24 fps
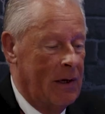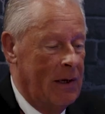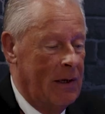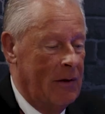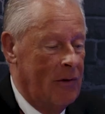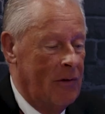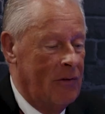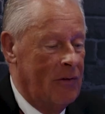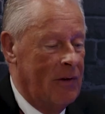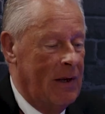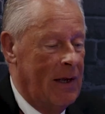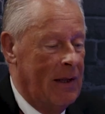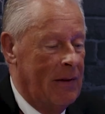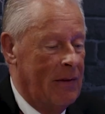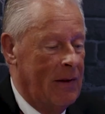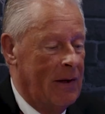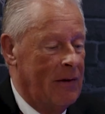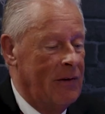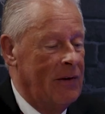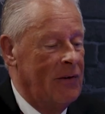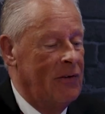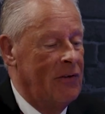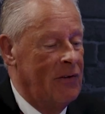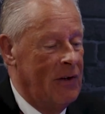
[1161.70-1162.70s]
understand
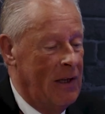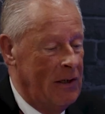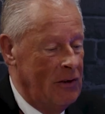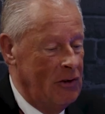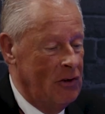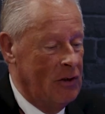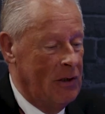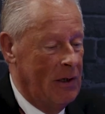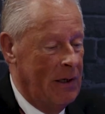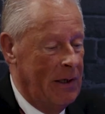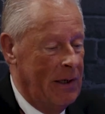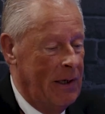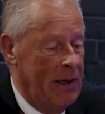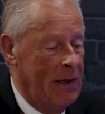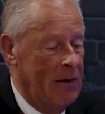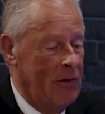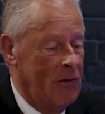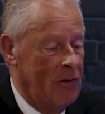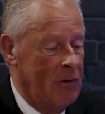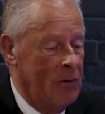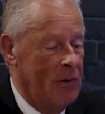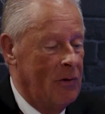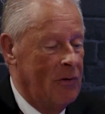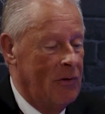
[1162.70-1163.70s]
that essentially it's
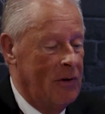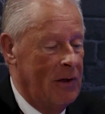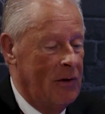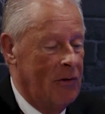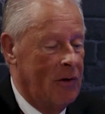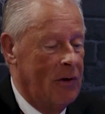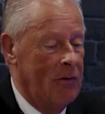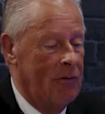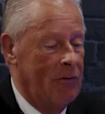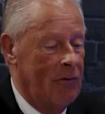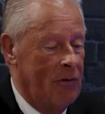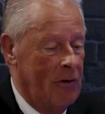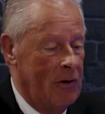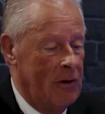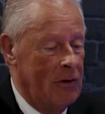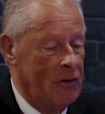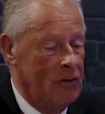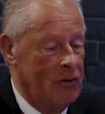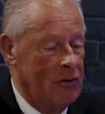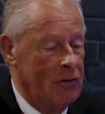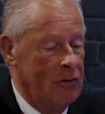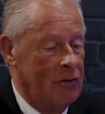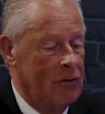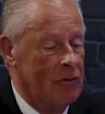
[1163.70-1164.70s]
to assist
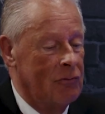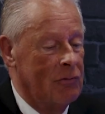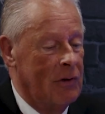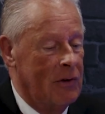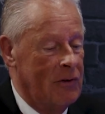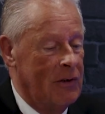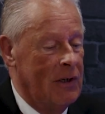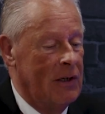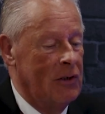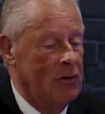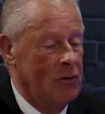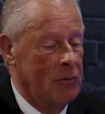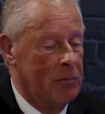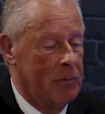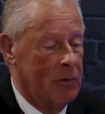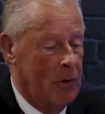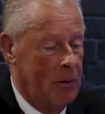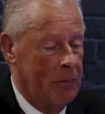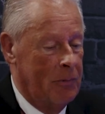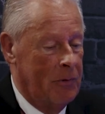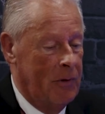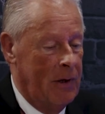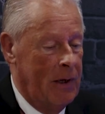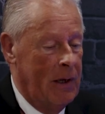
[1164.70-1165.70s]
conversion to residential
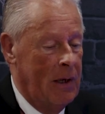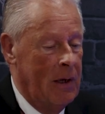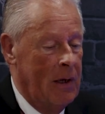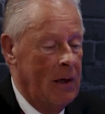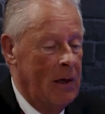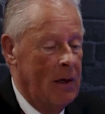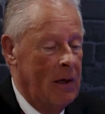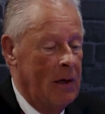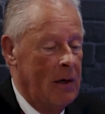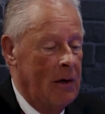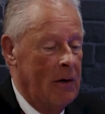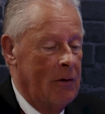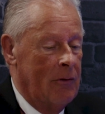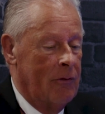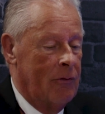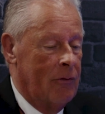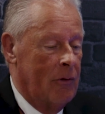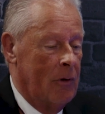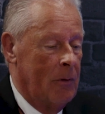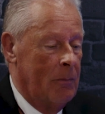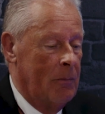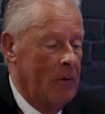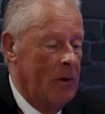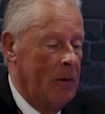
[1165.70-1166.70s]
property
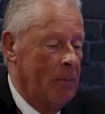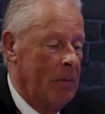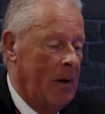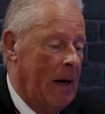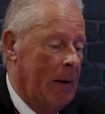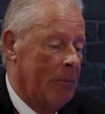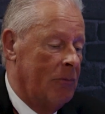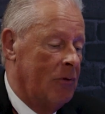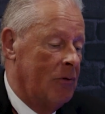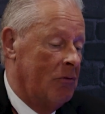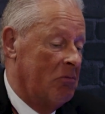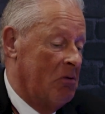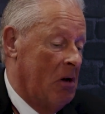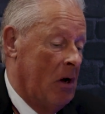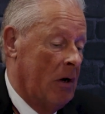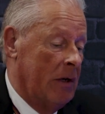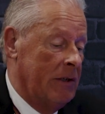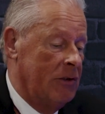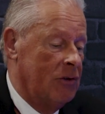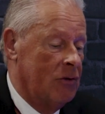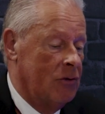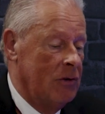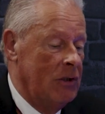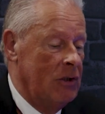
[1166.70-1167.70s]
from a perhaps high
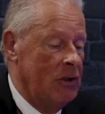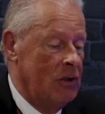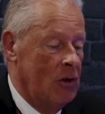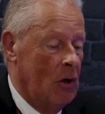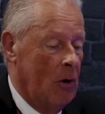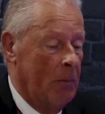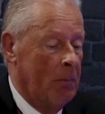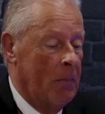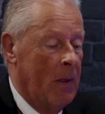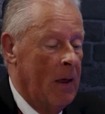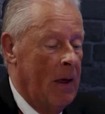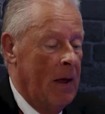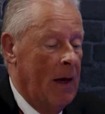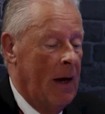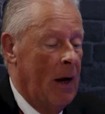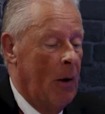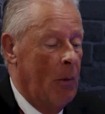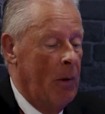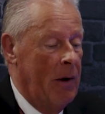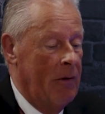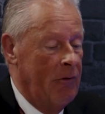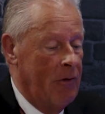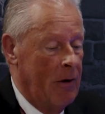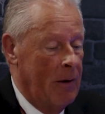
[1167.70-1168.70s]
street shop.
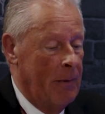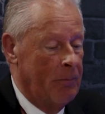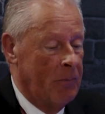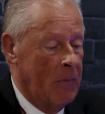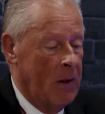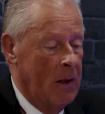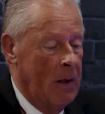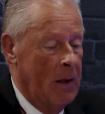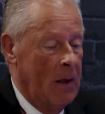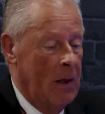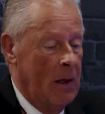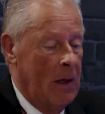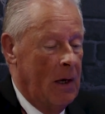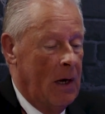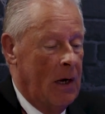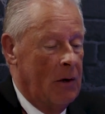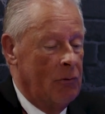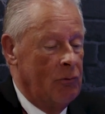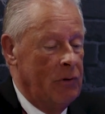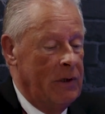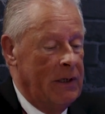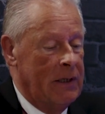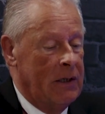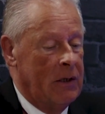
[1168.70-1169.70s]
However, I
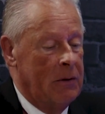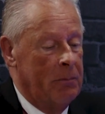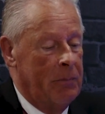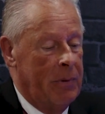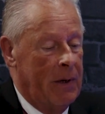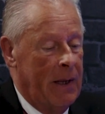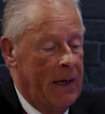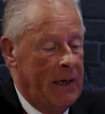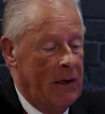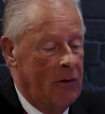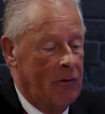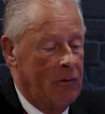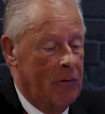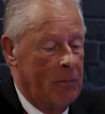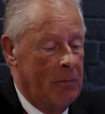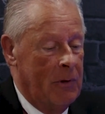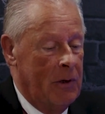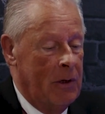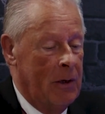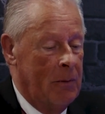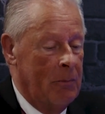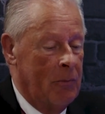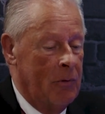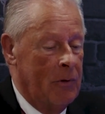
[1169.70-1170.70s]
read complaints from a
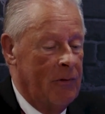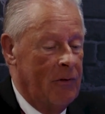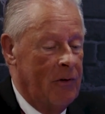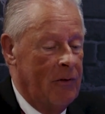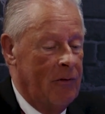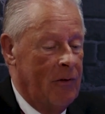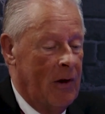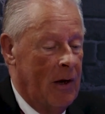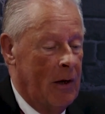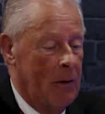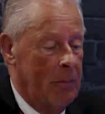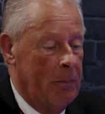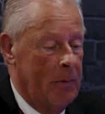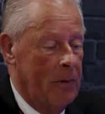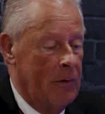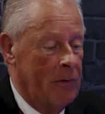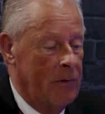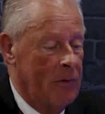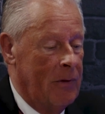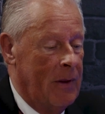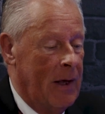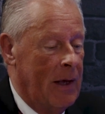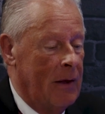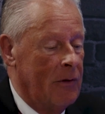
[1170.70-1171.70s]
number of developers
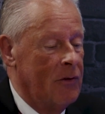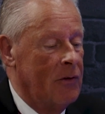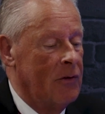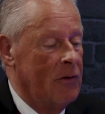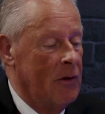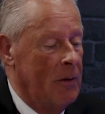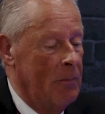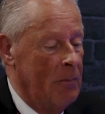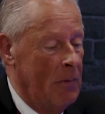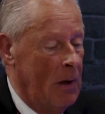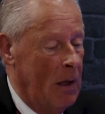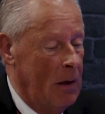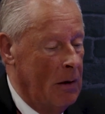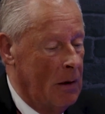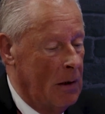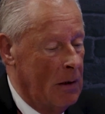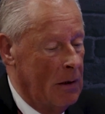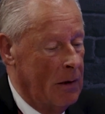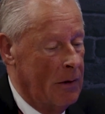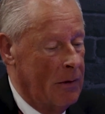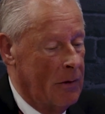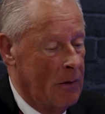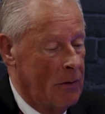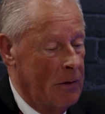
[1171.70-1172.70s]
that some local
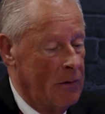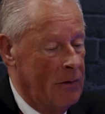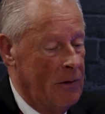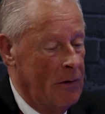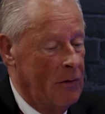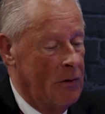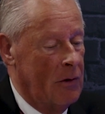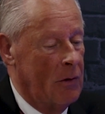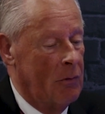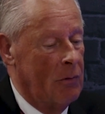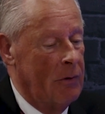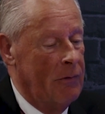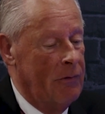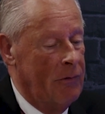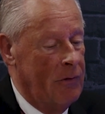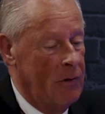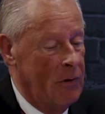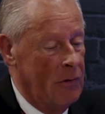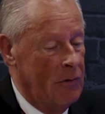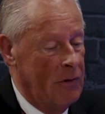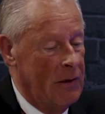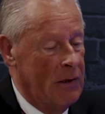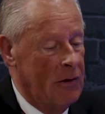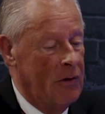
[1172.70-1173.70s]
authorities are
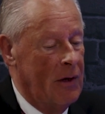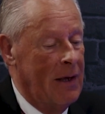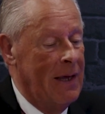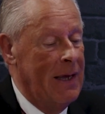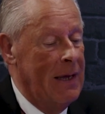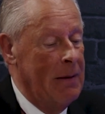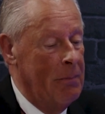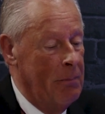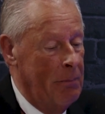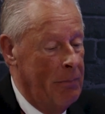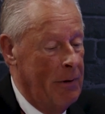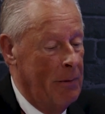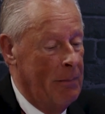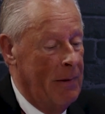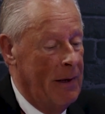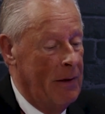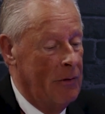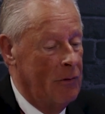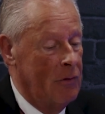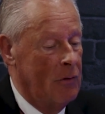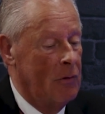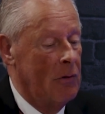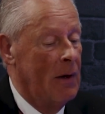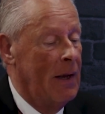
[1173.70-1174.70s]
refusing to
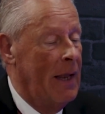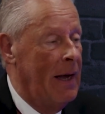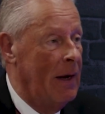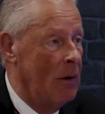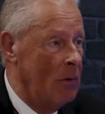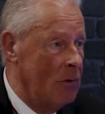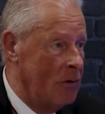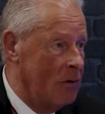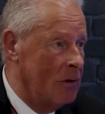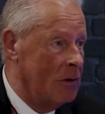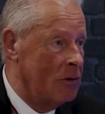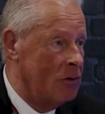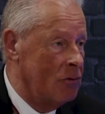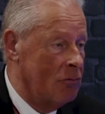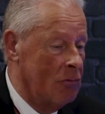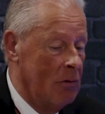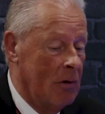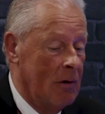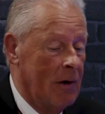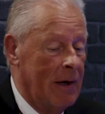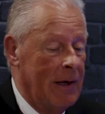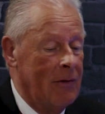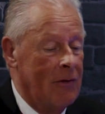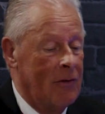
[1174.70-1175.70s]
implement or allow such
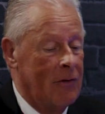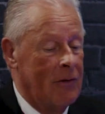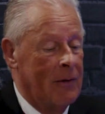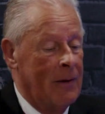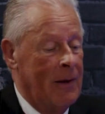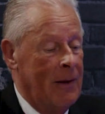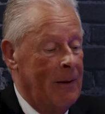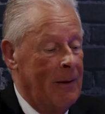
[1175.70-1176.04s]
rights.